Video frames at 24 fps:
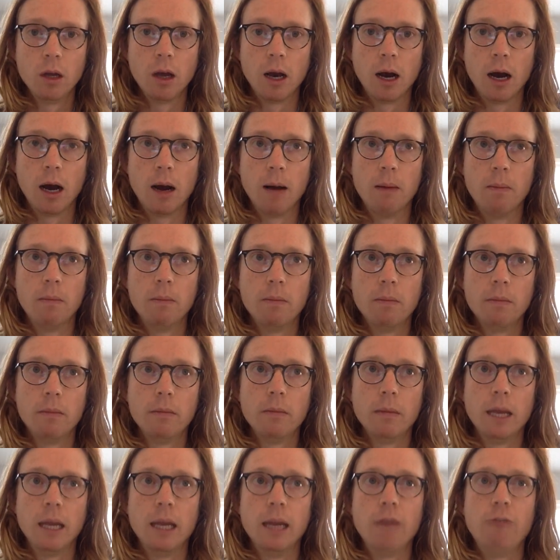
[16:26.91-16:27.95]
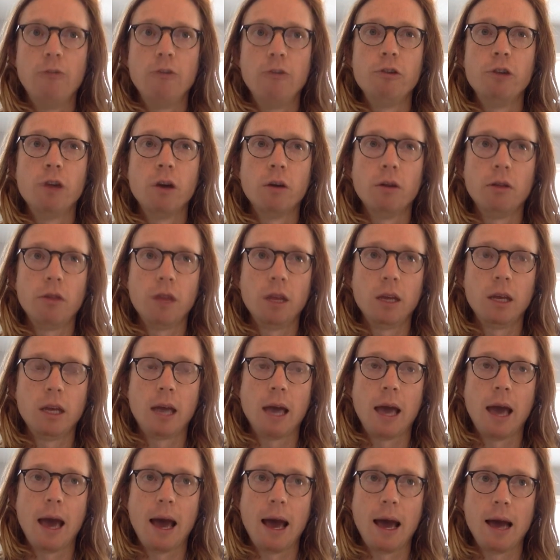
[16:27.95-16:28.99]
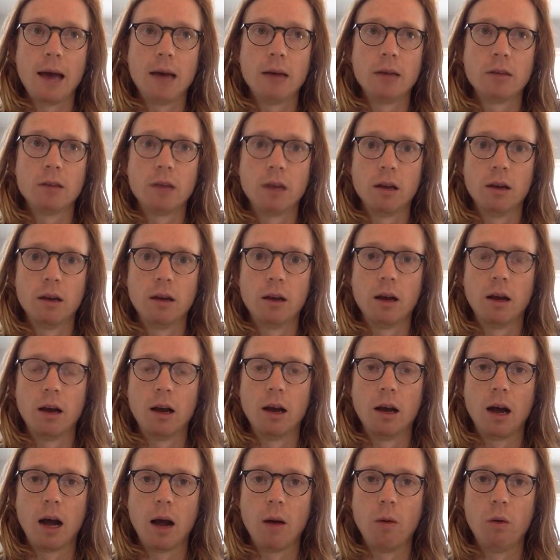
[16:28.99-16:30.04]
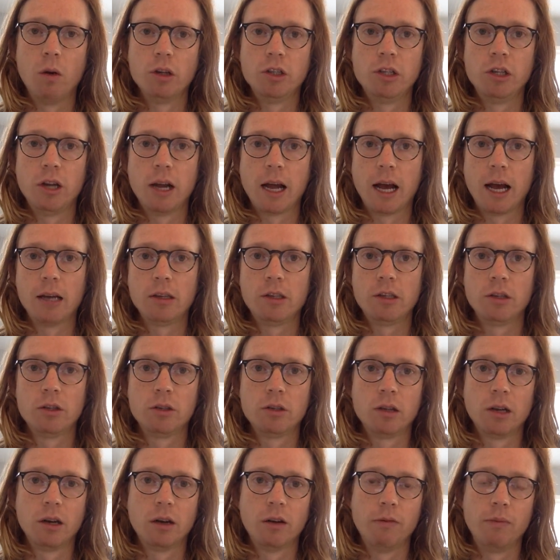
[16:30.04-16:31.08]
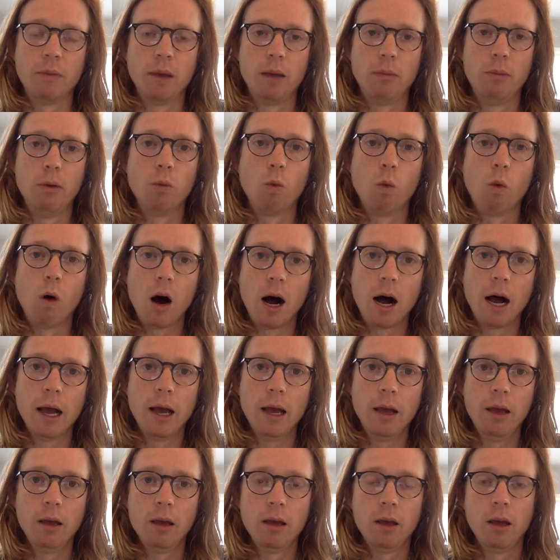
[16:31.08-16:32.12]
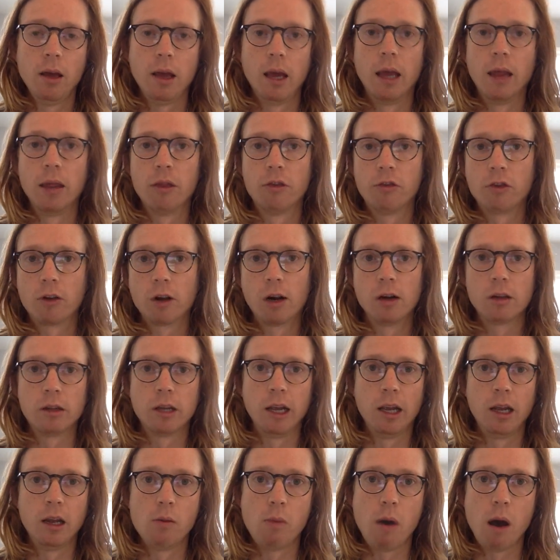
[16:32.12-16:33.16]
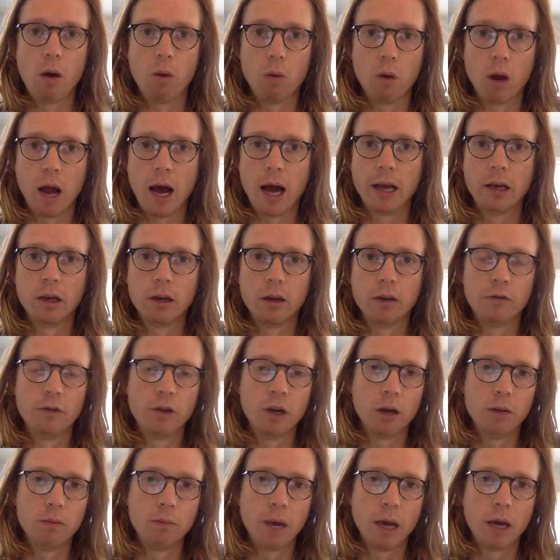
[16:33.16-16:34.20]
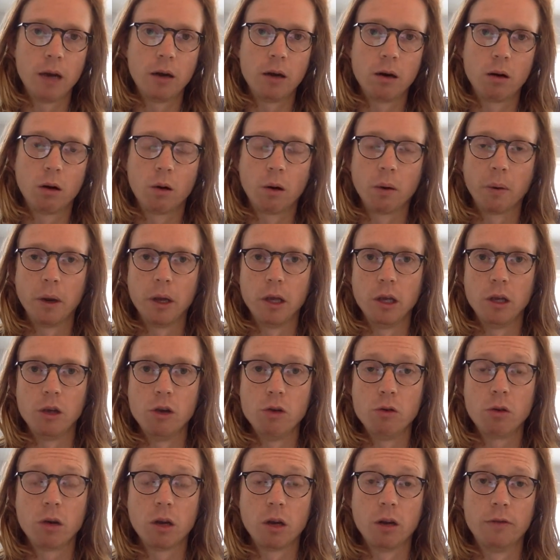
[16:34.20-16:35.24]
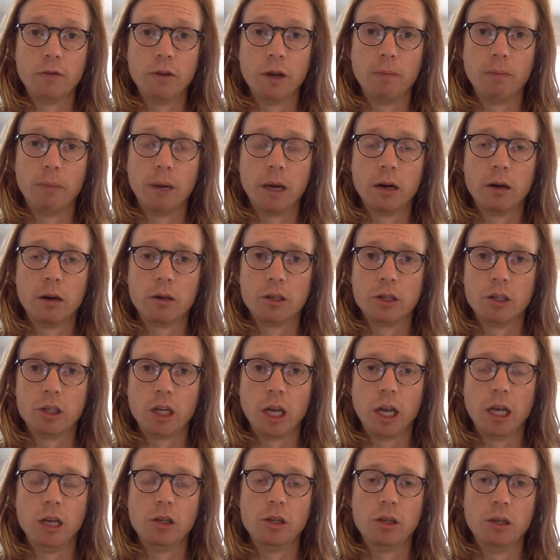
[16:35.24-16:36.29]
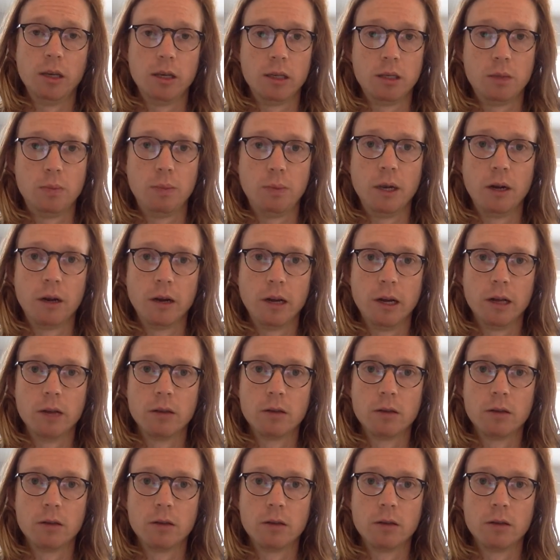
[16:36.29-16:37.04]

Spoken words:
And if you don't think it has, I want you to ask yourself maybe why, and start thinking about what I could have done better or what you could have done better to change the experience.